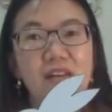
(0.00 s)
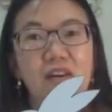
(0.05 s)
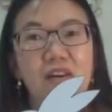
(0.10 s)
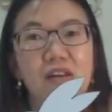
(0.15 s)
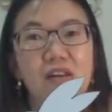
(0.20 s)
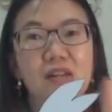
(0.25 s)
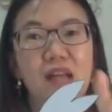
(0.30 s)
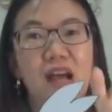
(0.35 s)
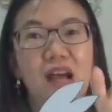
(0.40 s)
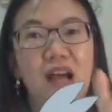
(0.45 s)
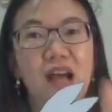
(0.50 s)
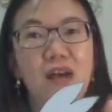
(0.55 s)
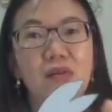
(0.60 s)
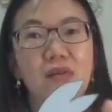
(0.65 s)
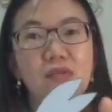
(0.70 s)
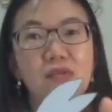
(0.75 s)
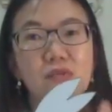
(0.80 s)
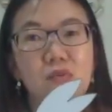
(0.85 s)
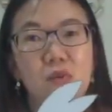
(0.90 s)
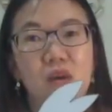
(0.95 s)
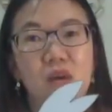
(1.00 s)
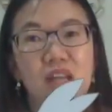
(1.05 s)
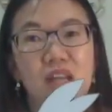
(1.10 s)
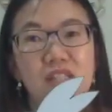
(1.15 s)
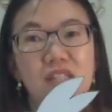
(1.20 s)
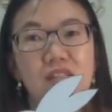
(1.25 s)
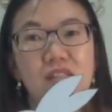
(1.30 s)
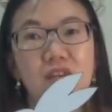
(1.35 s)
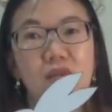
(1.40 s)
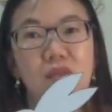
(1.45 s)
on how you
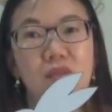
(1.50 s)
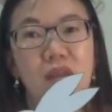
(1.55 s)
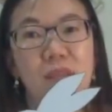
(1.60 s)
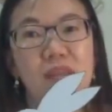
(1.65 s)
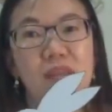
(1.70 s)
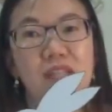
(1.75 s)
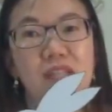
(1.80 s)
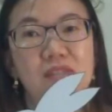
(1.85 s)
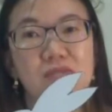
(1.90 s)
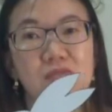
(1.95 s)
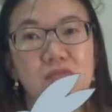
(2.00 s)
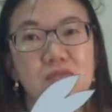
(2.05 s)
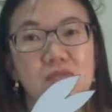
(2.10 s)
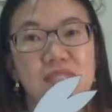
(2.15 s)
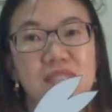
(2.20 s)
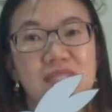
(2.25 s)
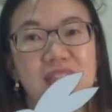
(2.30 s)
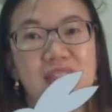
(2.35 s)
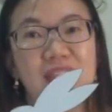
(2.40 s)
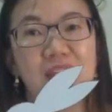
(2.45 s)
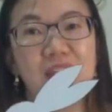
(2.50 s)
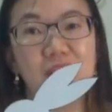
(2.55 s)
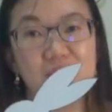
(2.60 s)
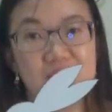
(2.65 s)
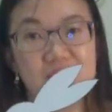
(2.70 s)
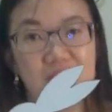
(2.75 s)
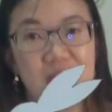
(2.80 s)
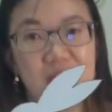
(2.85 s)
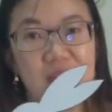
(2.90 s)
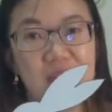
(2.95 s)
want your rabbit to stand or
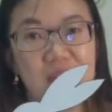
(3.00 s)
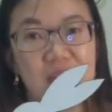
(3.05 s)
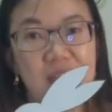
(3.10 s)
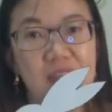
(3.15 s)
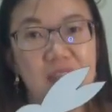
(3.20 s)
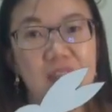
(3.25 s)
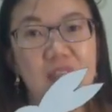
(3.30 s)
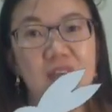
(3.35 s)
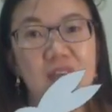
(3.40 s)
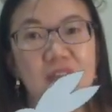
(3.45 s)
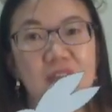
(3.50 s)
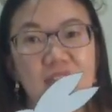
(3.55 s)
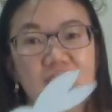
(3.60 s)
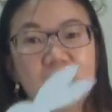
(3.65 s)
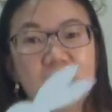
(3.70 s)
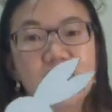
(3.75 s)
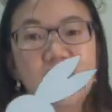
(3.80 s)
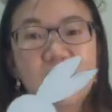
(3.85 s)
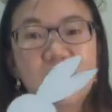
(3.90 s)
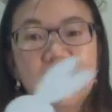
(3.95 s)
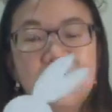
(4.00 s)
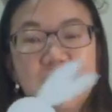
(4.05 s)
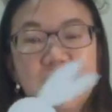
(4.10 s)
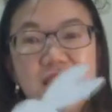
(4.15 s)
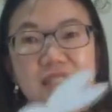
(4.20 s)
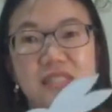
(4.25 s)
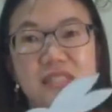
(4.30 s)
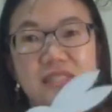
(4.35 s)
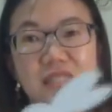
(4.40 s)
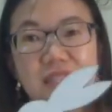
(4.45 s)
sit. Okay, so this is
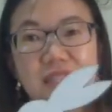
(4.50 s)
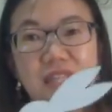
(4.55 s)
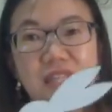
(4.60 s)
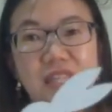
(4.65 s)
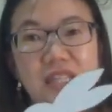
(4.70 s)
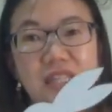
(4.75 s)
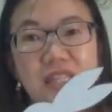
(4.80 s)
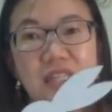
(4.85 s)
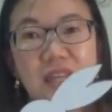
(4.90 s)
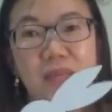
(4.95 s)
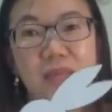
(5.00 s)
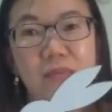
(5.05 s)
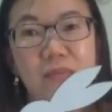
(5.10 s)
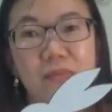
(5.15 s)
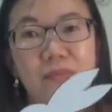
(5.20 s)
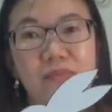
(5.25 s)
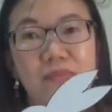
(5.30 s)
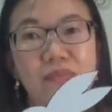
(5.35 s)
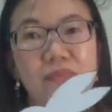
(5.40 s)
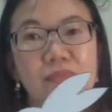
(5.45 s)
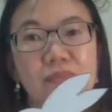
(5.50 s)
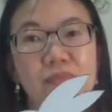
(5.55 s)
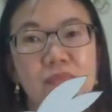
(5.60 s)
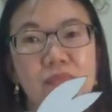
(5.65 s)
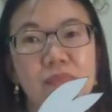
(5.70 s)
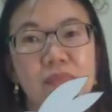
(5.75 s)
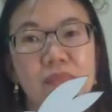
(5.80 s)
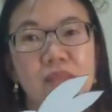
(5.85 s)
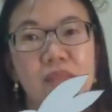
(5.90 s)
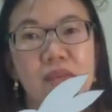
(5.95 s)
the sitting type.
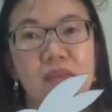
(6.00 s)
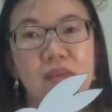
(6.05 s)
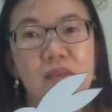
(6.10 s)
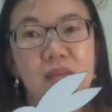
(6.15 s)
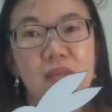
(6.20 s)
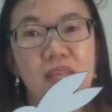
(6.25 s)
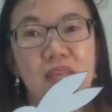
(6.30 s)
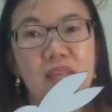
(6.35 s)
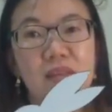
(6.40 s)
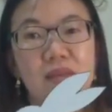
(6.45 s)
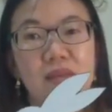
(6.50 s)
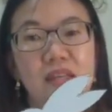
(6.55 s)
Okay,